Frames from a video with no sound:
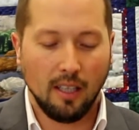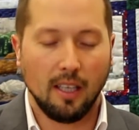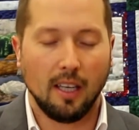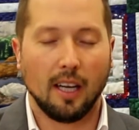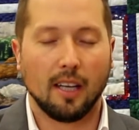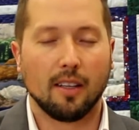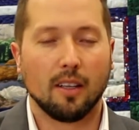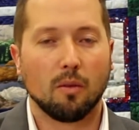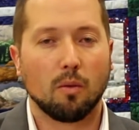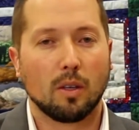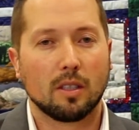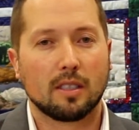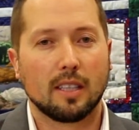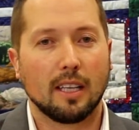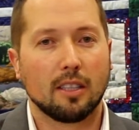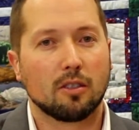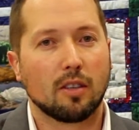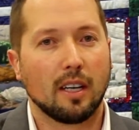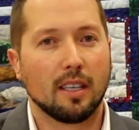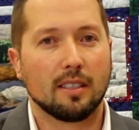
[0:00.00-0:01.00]
And then once
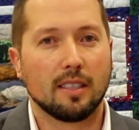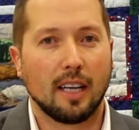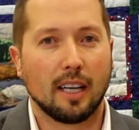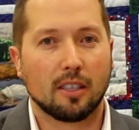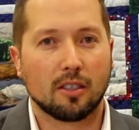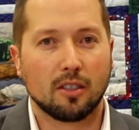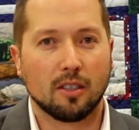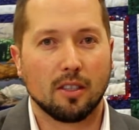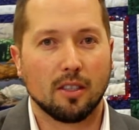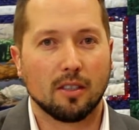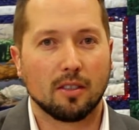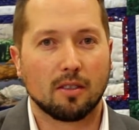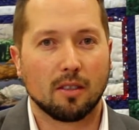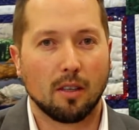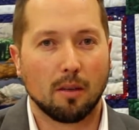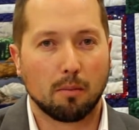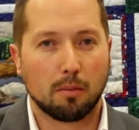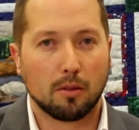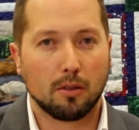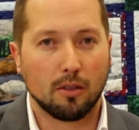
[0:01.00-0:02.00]
that transaction is
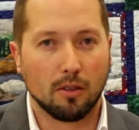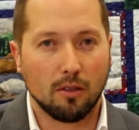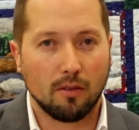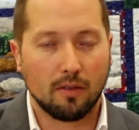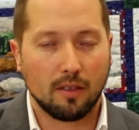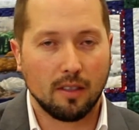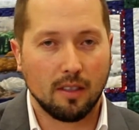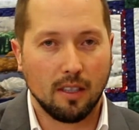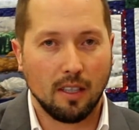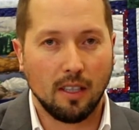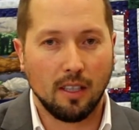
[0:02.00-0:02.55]
approved,